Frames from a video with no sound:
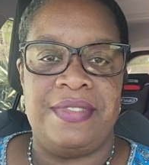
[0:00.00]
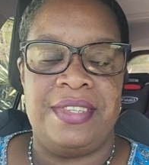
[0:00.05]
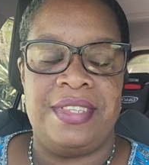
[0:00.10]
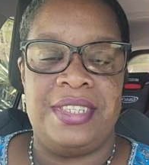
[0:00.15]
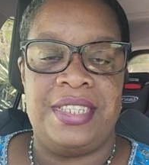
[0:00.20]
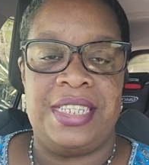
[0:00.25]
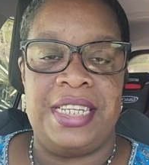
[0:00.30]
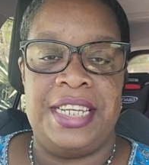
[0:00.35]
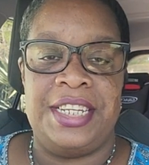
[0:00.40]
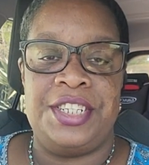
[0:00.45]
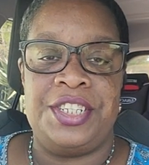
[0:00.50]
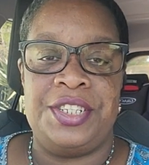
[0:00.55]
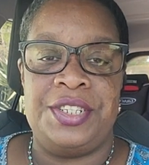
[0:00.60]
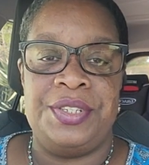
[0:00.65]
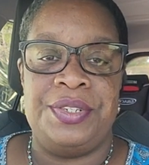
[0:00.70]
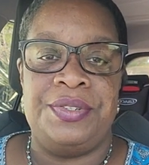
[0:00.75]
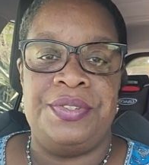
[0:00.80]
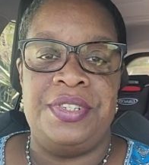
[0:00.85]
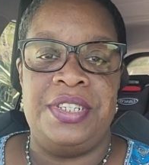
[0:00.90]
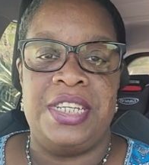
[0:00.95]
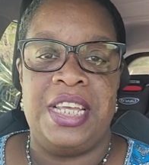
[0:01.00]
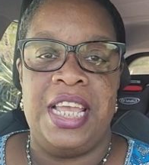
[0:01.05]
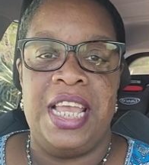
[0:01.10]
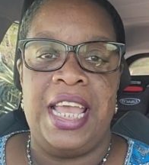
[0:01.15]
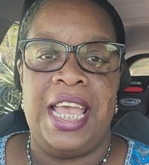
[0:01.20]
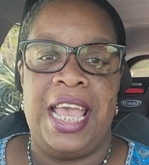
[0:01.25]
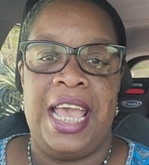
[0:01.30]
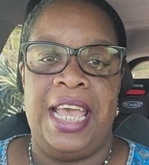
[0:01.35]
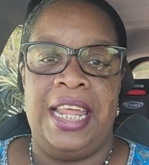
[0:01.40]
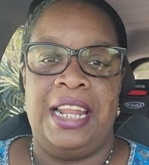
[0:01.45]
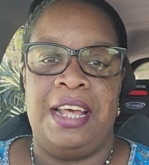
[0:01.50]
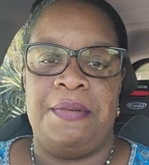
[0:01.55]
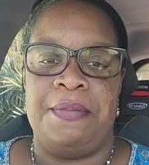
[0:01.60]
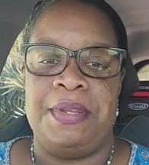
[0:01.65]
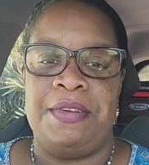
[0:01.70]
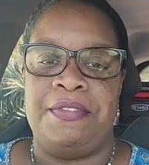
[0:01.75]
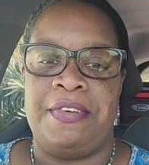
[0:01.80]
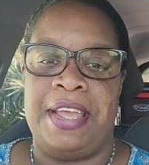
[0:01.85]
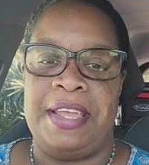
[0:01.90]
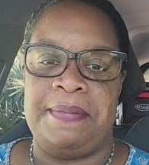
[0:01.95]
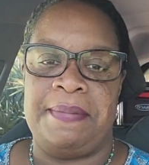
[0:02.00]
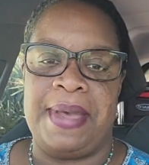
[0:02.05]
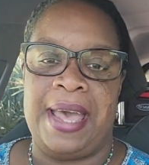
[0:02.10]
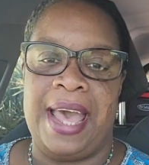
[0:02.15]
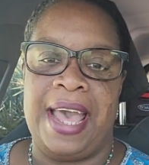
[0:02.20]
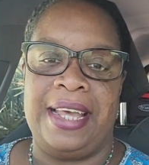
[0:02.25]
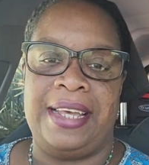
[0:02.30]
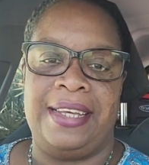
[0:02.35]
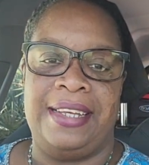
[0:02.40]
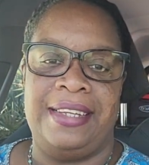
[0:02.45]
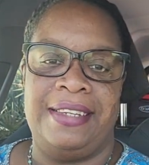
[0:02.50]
stay tuned and I'll be right back.